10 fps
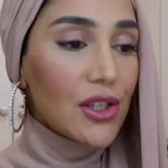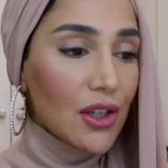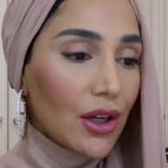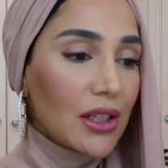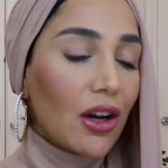
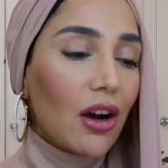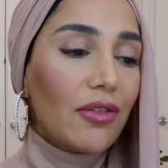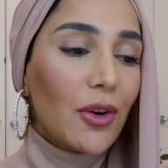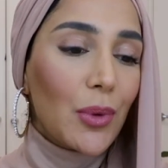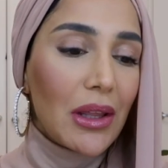starting
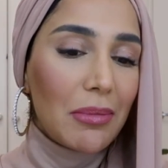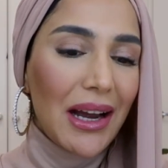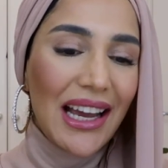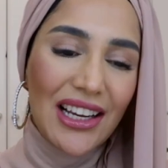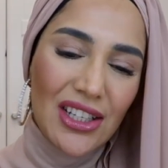off with
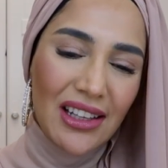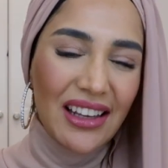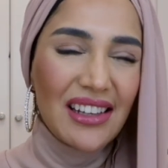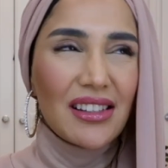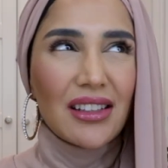my, actually
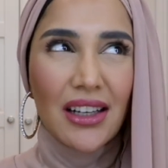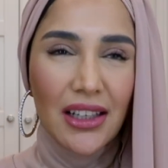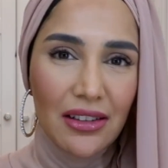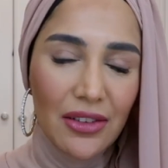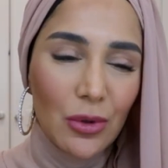it is
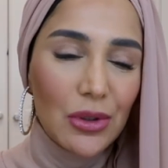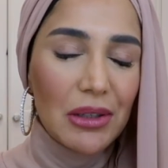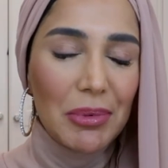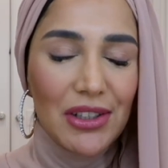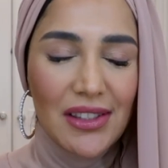kind of an
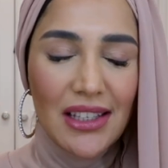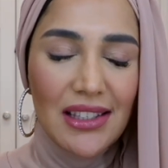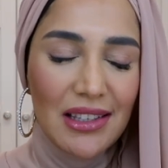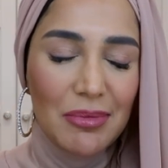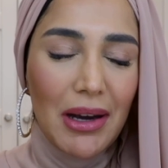order because
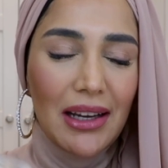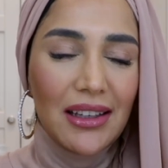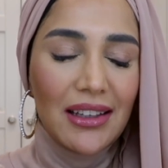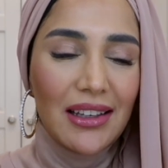this is my